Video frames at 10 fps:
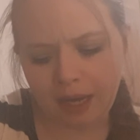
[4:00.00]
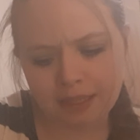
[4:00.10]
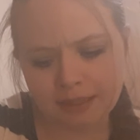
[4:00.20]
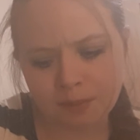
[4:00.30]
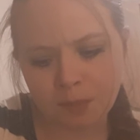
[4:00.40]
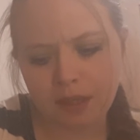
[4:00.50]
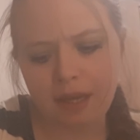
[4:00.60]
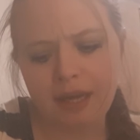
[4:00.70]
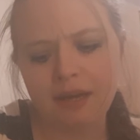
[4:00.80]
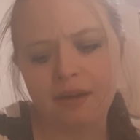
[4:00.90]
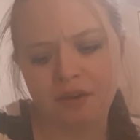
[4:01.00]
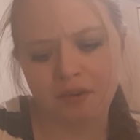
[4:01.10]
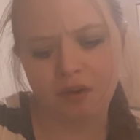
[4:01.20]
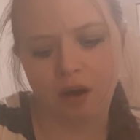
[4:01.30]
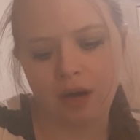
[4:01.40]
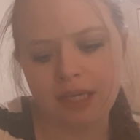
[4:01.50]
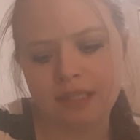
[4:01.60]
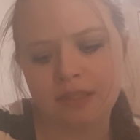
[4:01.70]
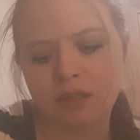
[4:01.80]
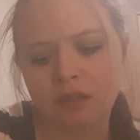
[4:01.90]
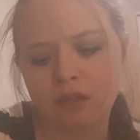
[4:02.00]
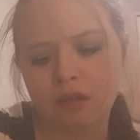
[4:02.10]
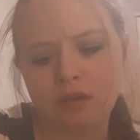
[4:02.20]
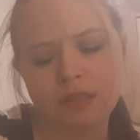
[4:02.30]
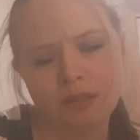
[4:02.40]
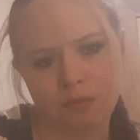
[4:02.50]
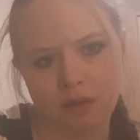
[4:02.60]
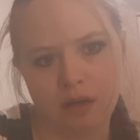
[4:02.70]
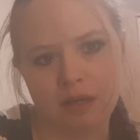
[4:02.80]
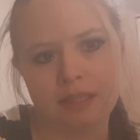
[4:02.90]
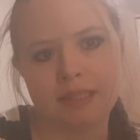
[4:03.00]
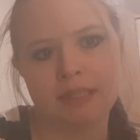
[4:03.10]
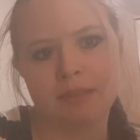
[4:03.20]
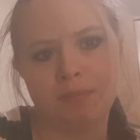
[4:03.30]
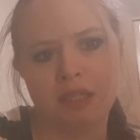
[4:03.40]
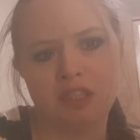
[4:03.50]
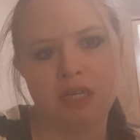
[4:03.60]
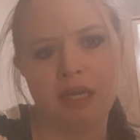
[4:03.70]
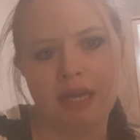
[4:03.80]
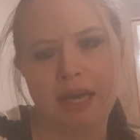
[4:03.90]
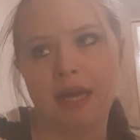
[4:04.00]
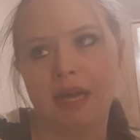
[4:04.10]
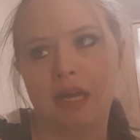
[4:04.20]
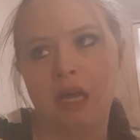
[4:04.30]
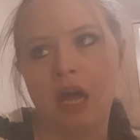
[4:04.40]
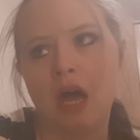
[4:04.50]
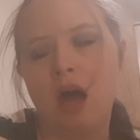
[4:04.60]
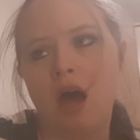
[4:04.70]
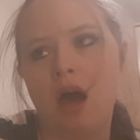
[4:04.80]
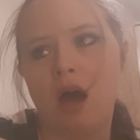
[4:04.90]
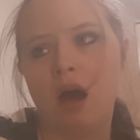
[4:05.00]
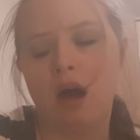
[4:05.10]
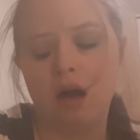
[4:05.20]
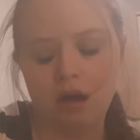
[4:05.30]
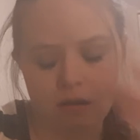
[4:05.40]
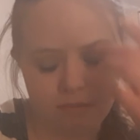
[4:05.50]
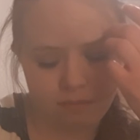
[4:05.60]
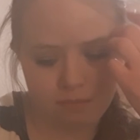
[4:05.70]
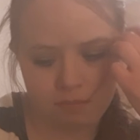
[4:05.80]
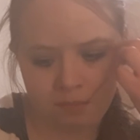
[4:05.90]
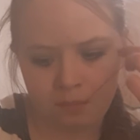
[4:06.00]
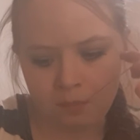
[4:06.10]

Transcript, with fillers: and being nice does work, especially in um,